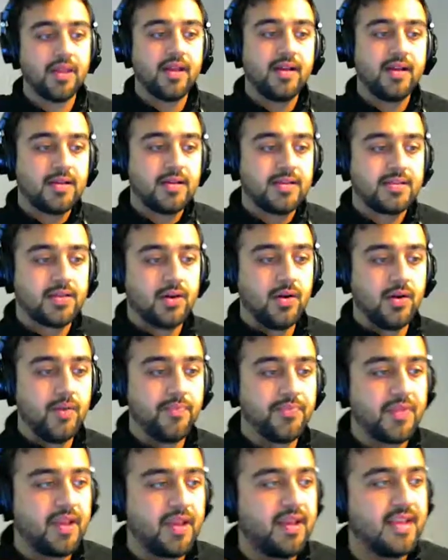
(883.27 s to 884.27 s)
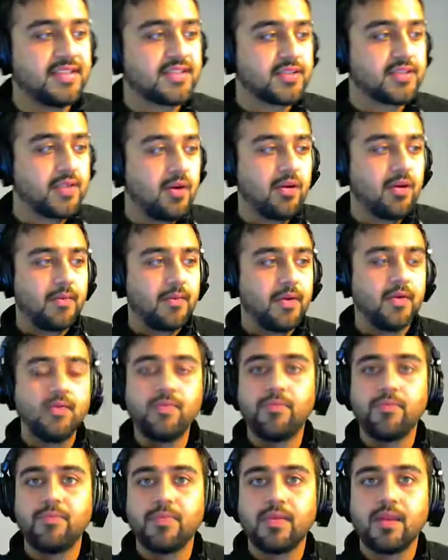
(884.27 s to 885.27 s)
Okay, so let's
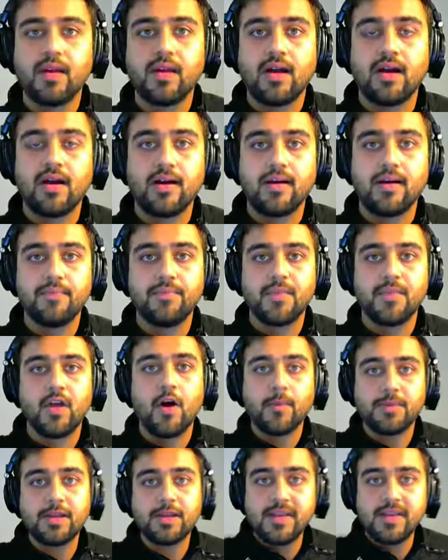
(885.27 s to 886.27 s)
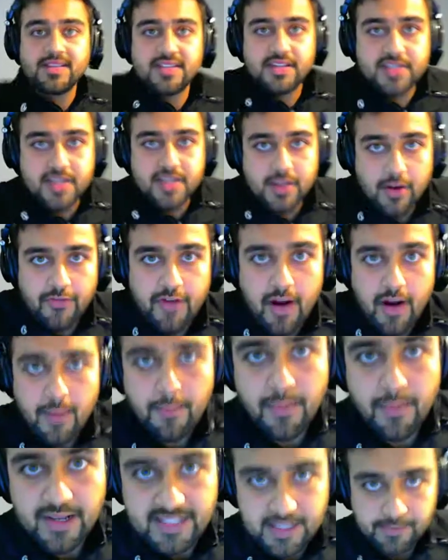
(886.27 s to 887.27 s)
talk about
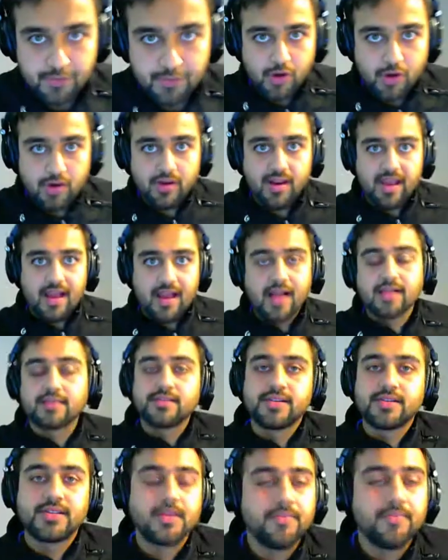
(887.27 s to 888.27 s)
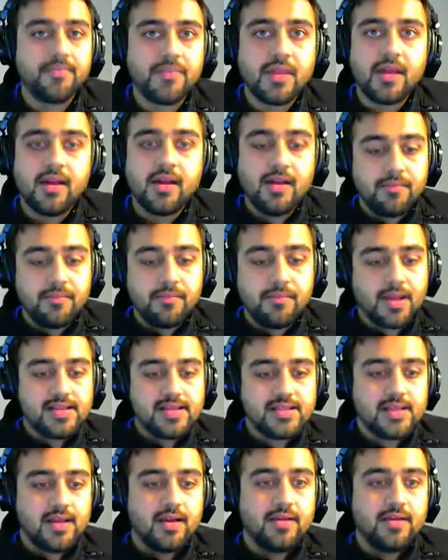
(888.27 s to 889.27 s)
optimization of our perceptron algorithm,
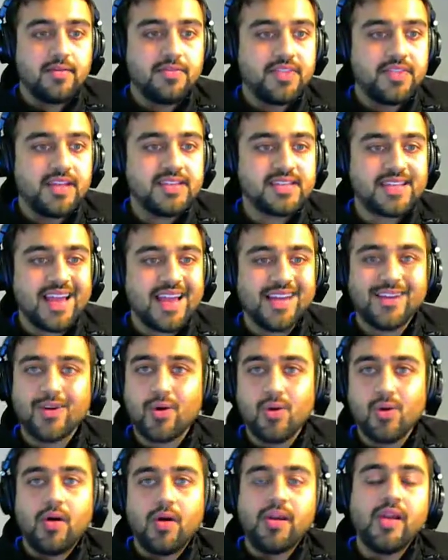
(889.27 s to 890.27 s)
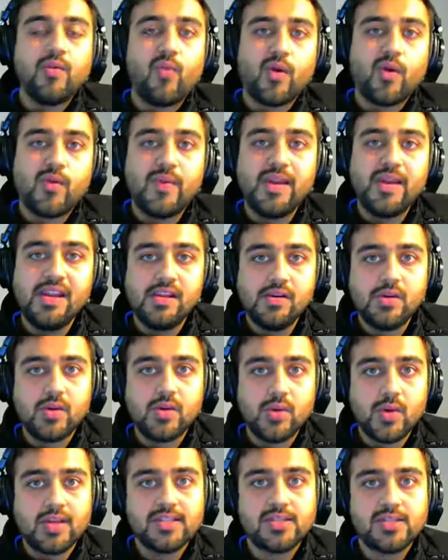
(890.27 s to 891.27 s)
because this can go on, and
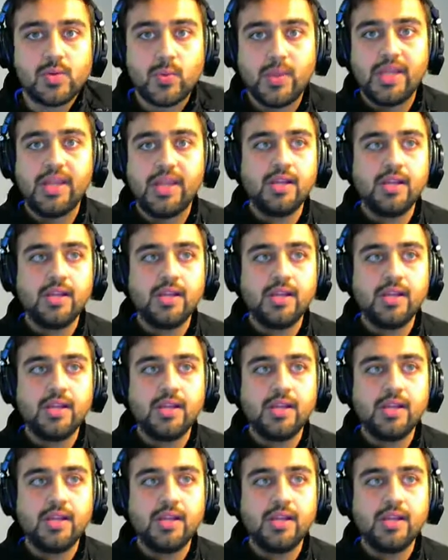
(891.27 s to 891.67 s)
what we need to do